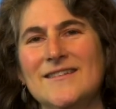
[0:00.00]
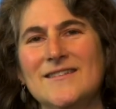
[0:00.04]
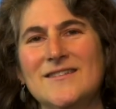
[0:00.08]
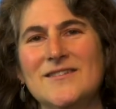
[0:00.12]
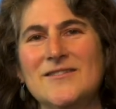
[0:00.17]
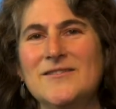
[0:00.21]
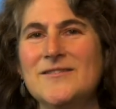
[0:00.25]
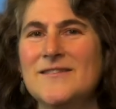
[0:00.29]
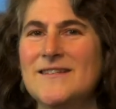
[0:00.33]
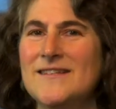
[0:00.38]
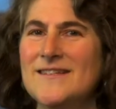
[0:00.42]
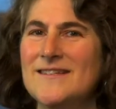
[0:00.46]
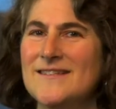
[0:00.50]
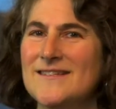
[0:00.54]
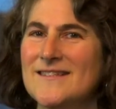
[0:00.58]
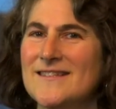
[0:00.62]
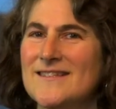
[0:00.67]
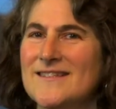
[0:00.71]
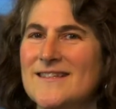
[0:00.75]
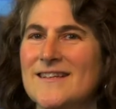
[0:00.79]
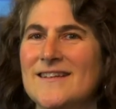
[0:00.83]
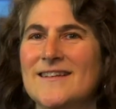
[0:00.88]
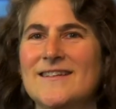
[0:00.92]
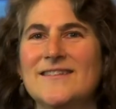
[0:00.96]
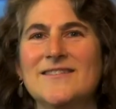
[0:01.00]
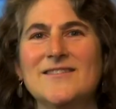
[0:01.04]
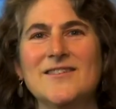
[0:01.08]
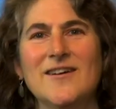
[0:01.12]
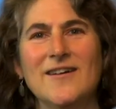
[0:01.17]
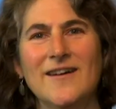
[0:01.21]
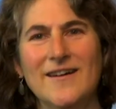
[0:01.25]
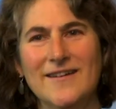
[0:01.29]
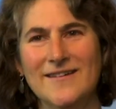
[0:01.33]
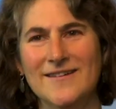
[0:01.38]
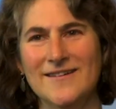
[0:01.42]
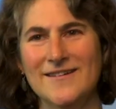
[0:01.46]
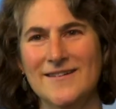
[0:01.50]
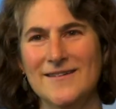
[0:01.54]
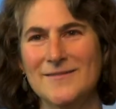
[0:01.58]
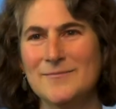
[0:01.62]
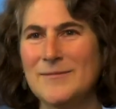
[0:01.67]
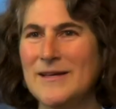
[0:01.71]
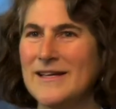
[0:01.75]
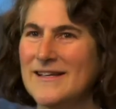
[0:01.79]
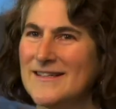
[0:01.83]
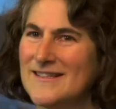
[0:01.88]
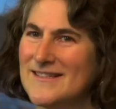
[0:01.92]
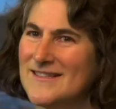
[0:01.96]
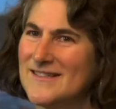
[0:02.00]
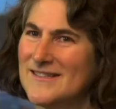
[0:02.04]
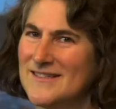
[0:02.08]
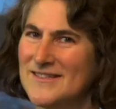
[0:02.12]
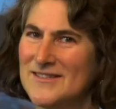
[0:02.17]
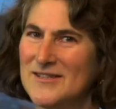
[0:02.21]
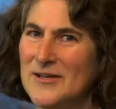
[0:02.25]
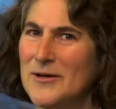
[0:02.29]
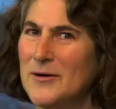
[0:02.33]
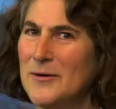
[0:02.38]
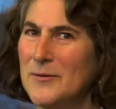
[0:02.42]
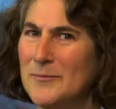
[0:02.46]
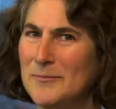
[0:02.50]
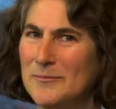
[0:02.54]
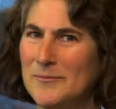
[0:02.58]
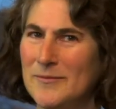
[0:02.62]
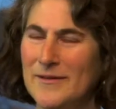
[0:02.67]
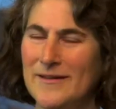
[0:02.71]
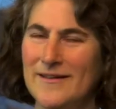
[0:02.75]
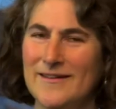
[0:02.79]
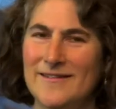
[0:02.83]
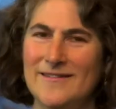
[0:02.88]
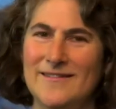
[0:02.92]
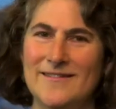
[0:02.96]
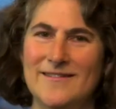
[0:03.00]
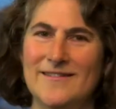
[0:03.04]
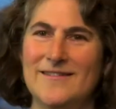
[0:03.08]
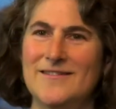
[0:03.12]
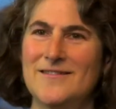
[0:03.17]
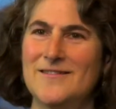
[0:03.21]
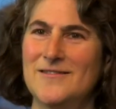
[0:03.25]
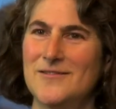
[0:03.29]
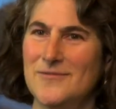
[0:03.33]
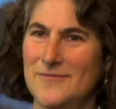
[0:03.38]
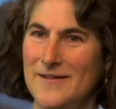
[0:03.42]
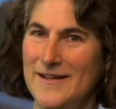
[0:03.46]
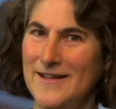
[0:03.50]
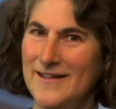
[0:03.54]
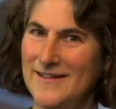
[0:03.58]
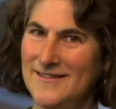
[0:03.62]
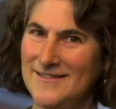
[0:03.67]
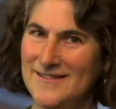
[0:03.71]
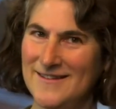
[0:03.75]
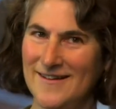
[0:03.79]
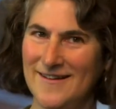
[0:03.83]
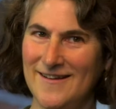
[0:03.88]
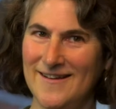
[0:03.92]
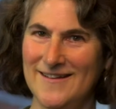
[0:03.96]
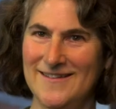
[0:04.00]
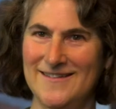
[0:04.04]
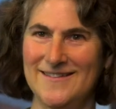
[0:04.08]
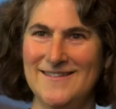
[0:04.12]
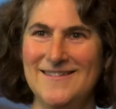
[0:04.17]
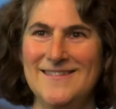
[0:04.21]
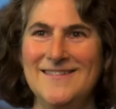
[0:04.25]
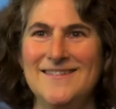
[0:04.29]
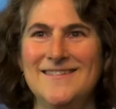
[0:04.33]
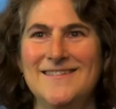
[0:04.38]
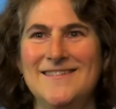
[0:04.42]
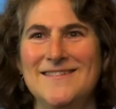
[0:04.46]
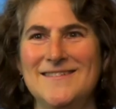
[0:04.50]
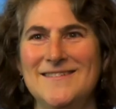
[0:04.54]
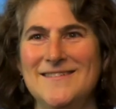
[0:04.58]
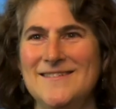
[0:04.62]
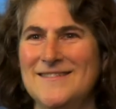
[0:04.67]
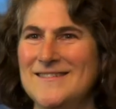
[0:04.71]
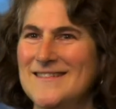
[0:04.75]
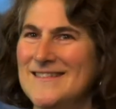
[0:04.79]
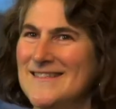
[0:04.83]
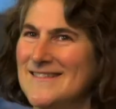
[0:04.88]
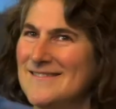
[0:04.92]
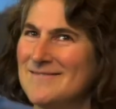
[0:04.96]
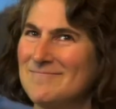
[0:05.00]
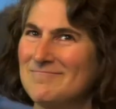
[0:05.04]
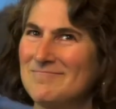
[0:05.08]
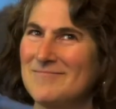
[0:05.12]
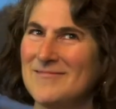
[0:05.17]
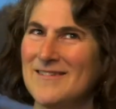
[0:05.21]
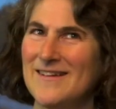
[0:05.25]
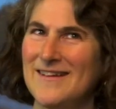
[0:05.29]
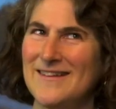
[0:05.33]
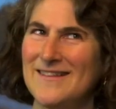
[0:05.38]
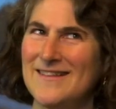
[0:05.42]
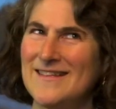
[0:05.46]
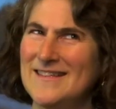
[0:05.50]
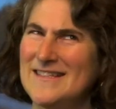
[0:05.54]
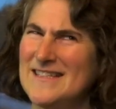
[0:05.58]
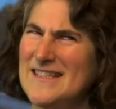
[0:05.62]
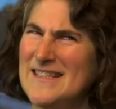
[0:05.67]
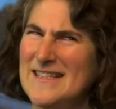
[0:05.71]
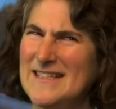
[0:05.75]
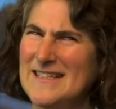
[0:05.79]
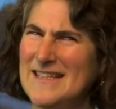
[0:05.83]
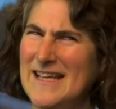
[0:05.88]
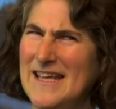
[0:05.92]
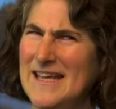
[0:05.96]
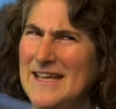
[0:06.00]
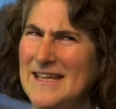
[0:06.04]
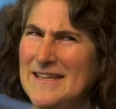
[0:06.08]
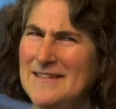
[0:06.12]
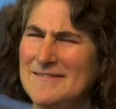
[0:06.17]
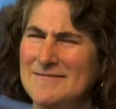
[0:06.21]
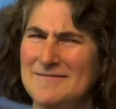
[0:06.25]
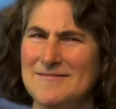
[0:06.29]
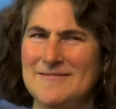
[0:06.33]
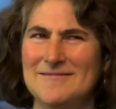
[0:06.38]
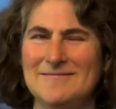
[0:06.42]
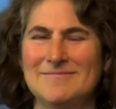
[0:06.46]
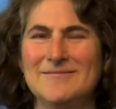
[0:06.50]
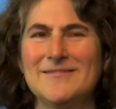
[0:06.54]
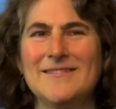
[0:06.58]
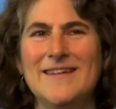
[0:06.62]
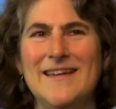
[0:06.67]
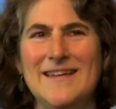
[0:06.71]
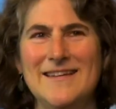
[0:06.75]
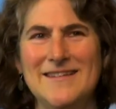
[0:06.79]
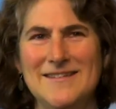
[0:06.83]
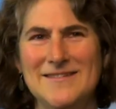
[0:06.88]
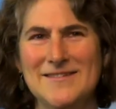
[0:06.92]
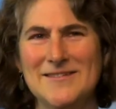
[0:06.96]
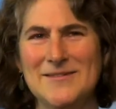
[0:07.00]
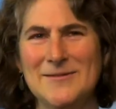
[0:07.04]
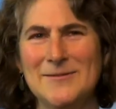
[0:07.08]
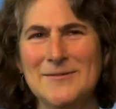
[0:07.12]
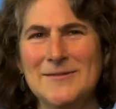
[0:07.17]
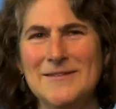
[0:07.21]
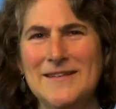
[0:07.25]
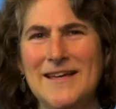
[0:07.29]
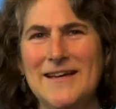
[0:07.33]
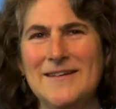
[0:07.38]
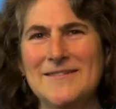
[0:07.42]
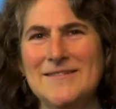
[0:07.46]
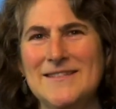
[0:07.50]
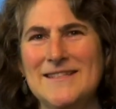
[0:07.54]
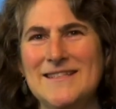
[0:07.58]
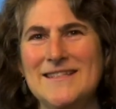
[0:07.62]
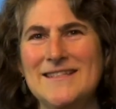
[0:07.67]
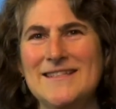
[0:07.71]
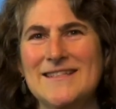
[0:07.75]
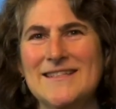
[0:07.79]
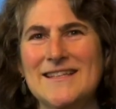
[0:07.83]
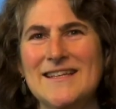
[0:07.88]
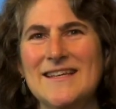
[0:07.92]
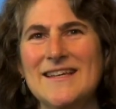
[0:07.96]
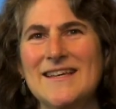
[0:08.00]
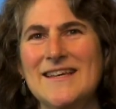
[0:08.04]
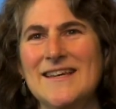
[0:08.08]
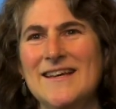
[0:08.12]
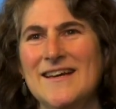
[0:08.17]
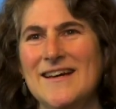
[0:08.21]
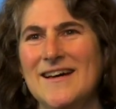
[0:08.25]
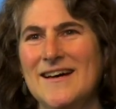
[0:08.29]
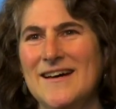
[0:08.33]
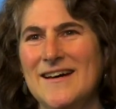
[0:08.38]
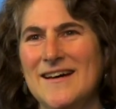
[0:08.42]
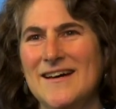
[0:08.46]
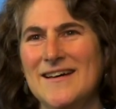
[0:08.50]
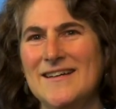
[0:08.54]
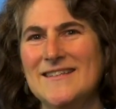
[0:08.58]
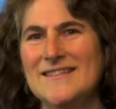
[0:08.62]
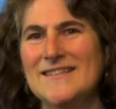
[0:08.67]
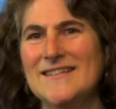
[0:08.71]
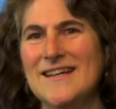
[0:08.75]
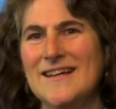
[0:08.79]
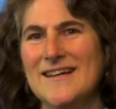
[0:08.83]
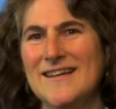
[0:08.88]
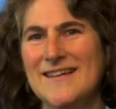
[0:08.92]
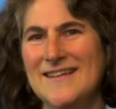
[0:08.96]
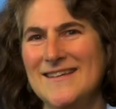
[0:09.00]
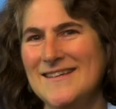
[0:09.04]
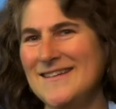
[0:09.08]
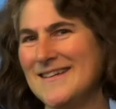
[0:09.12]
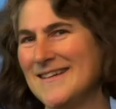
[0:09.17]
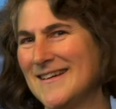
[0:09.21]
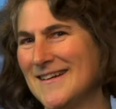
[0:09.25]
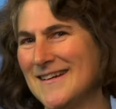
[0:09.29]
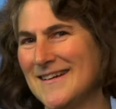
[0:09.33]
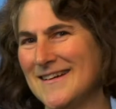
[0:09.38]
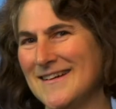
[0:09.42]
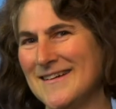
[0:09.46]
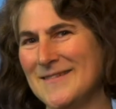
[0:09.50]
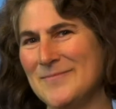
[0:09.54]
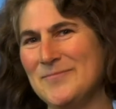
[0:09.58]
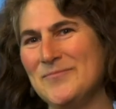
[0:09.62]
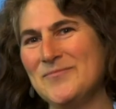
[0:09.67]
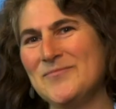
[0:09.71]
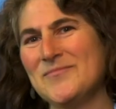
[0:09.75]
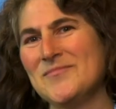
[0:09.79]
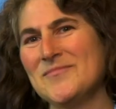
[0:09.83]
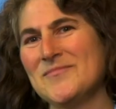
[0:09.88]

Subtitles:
Judy's daughter makes soap, and her granddaughter, who's, I think she's eight years old now, she's dyeing